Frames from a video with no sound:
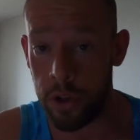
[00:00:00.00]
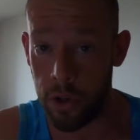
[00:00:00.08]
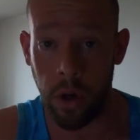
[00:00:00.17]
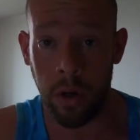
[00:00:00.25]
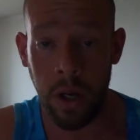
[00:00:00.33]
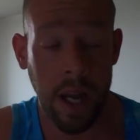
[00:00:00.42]
the
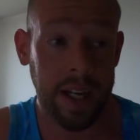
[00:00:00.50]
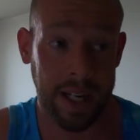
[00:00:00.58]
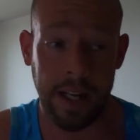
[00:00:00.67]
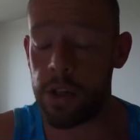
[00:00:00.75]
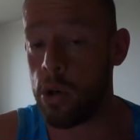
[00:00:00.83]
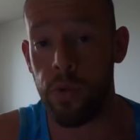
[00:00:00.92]
door
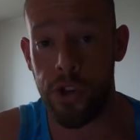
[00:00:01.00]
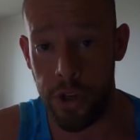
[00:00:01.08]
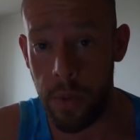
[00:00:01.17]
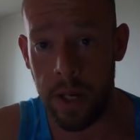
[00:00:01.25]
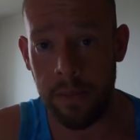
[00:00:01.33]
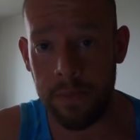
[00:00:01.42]
gets told to
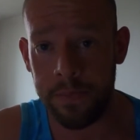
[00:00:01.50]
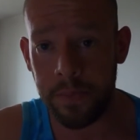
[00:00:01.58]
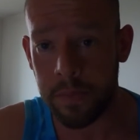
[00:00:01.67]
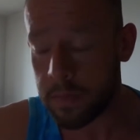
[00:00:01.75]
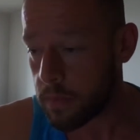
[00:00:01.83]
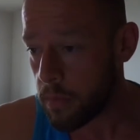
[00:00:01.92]
do it.
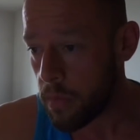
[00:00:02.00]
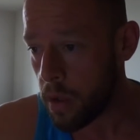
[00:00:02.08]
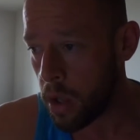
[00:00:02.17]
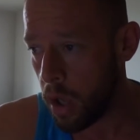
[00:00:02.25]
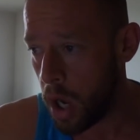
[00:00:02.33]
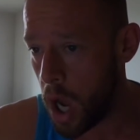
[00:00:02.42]

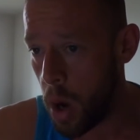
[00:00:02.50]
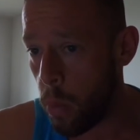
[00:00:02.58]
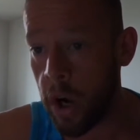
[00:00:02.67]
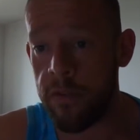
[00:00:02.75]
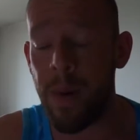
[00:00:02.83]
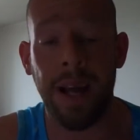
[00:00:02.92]
Uh,
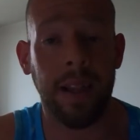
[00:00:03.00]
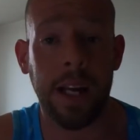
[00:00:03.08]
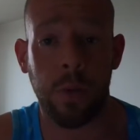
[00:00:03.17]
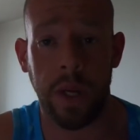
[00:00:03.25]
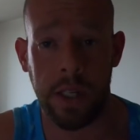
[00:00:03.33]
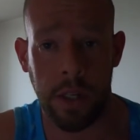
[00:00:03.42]
one of my
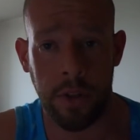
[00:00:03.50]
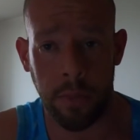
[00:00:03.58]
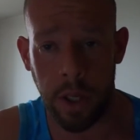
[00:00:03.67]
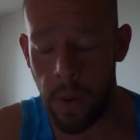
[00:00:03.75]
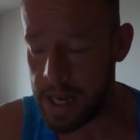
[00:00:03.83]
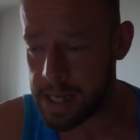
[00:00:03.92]
last weeks at
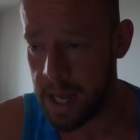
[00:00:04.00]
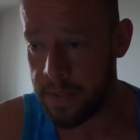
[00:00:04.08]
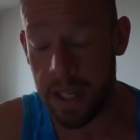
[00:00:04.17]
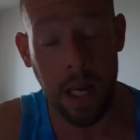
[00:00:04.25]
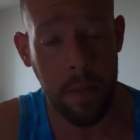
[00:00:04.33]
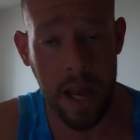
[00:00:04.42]
WS, I
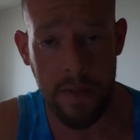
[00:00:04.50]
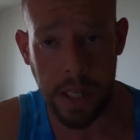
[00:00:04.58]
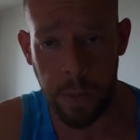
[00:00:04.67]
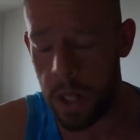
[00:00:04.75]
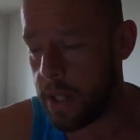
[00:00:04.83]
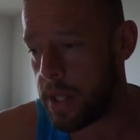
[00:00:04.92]
think I may have
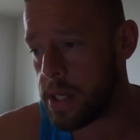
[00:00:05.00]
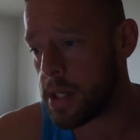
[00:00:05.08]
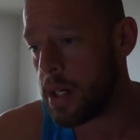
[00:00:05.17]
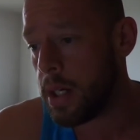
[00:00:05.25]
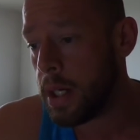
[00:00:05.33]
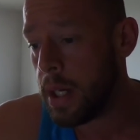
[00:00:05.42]
explained this,
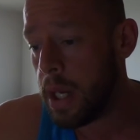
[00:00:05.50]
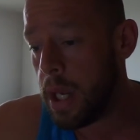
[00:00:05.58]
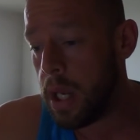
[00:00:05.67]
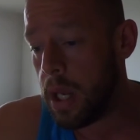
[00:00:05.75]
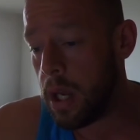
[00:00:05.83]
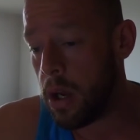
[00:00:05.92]

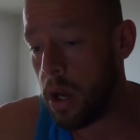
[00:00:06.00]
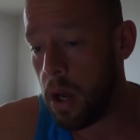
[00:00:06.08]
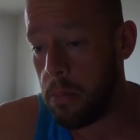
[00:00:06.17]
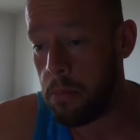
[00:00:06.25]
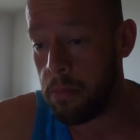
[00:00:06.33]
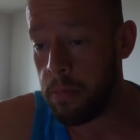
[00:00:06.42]

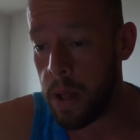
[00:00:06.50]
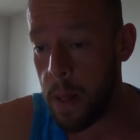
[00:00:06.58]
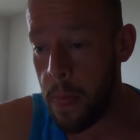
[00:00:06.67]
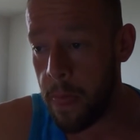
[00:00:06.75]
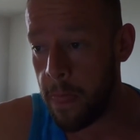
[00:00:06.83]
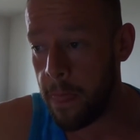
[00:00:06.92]
um,
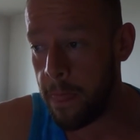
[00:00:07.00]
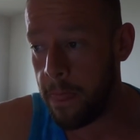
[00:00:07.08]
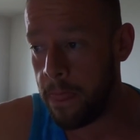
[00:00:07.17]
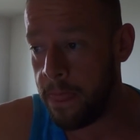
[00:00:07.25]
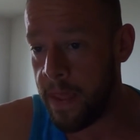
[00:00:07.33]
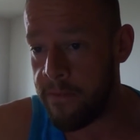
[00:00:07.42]

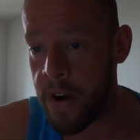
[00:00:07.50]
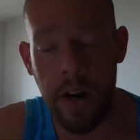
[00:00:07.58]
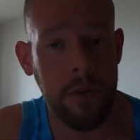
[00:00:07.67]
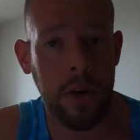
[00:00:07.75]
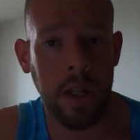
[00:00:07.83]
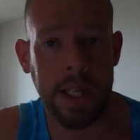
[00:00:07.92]
they
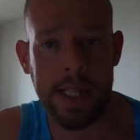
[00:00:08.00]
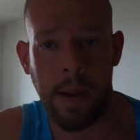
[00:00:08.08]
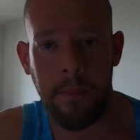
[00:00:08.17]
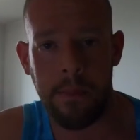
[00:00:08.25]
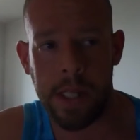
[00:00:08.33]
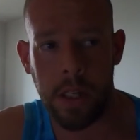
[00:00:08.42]
very rarely
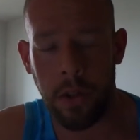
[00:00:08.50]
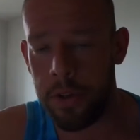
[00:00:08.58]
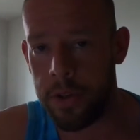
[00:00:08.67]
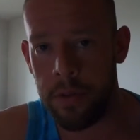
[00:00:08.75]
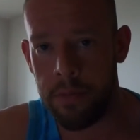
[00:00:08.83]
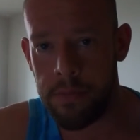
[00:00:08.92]
sent me to
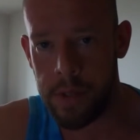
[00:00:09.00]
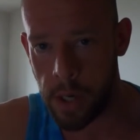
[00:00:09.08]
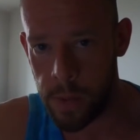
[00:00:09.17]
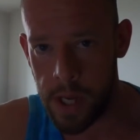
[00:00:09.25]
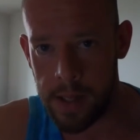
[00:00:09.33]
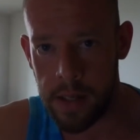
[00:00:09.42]
London
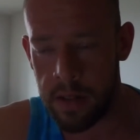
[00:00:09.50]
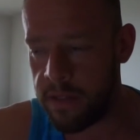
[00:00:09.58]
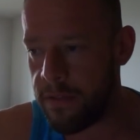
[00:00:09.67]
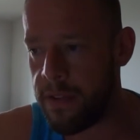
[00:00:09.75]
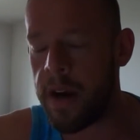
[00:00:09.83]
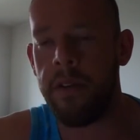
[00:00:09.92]
town centre,
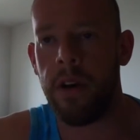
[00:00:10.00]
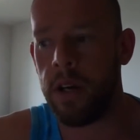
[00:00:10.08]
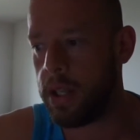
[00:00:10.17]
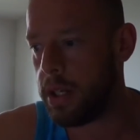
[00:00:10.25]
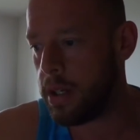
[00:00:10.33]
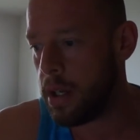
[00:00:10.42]
very
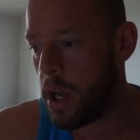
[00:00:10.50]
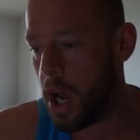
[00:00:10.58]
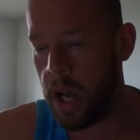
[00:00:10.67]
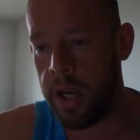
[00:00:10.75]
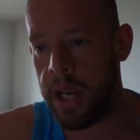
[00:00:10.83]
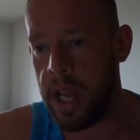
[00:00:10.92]
rarely.
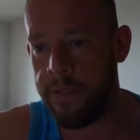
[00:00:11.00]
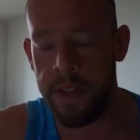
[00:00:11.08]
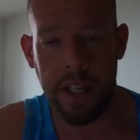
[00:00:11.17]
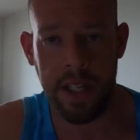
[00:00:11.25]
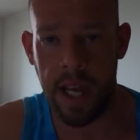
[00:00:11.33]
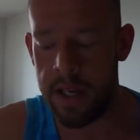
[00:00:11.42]
And if
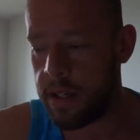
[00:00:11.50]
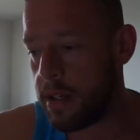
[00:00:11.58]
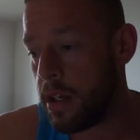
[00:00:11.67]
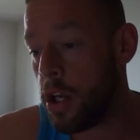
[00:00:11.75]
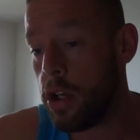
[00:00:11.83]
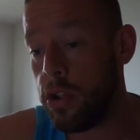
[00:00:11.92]
they did,
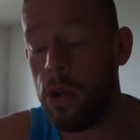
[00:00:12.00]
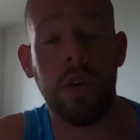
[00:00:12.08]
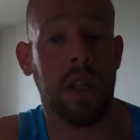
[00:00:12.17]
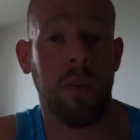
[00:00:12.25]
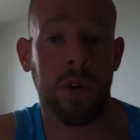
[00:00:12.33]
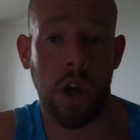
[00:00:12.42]

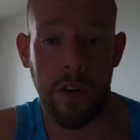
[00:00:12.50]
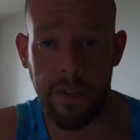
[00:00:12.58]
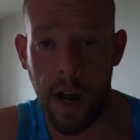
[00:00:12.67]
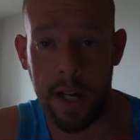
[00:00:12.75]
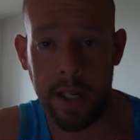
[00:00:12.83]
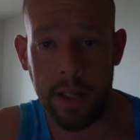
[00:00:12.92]
usually it was on a
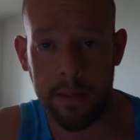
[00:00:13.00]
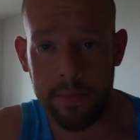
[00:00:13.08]
Friday